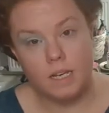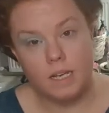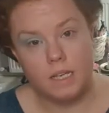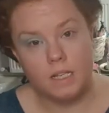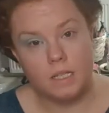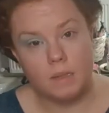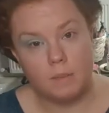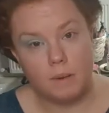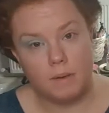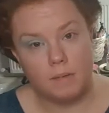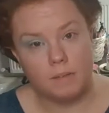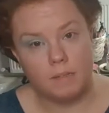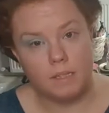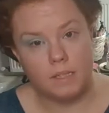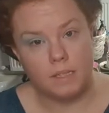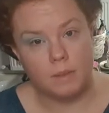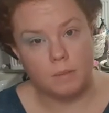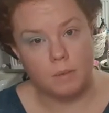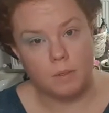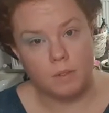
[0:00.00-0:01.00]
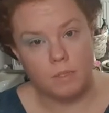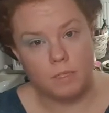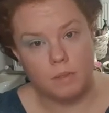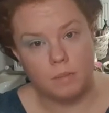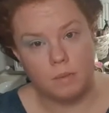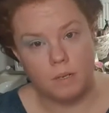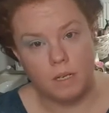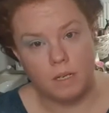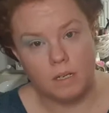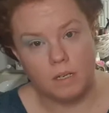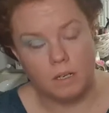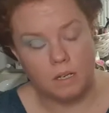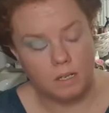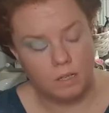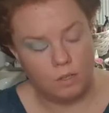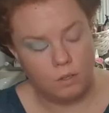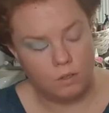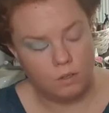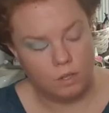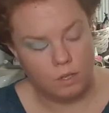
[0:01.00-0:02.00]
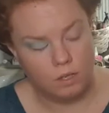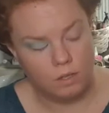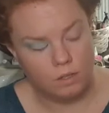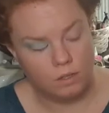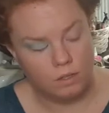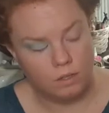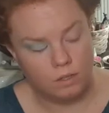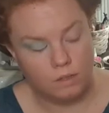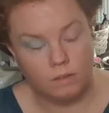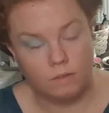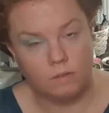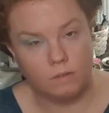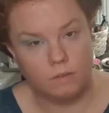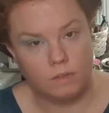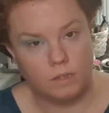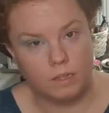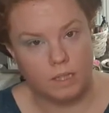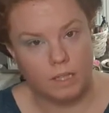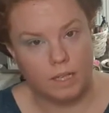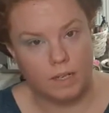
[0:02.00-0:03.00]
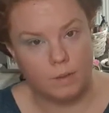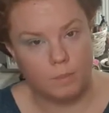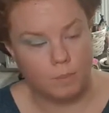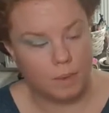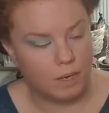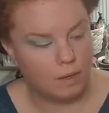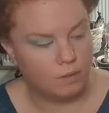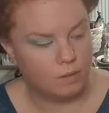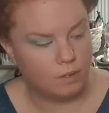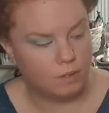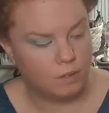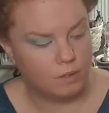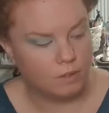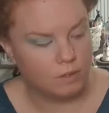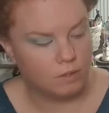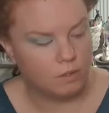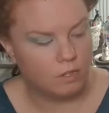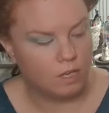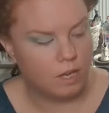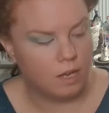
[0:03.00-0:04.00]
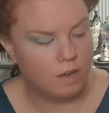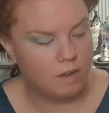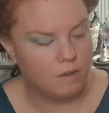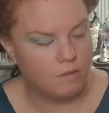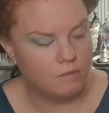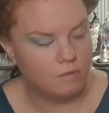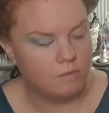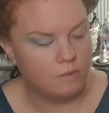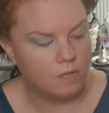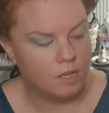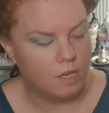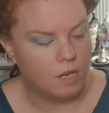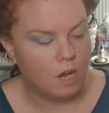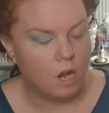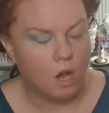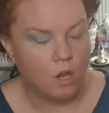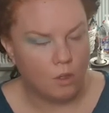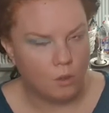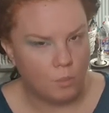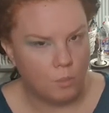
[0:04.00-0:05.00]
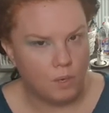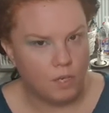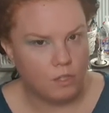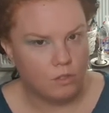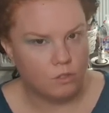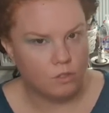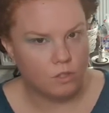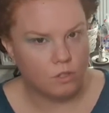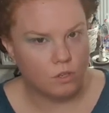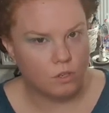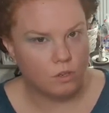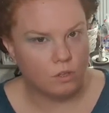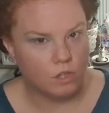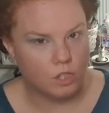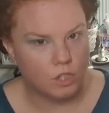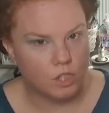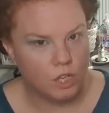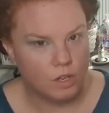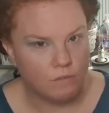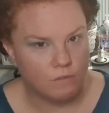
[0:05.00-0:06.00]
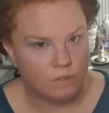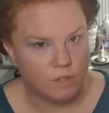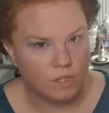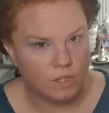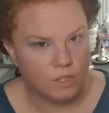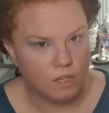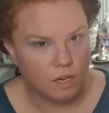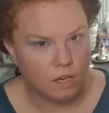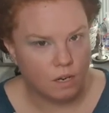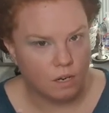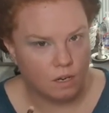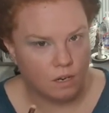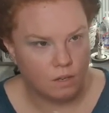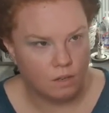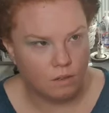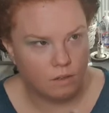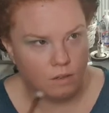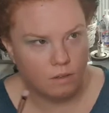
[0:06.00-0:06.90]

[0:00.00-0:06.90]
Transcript: is apparently supposed to be another glitter powder because on the picture I saw on the Jeffree Star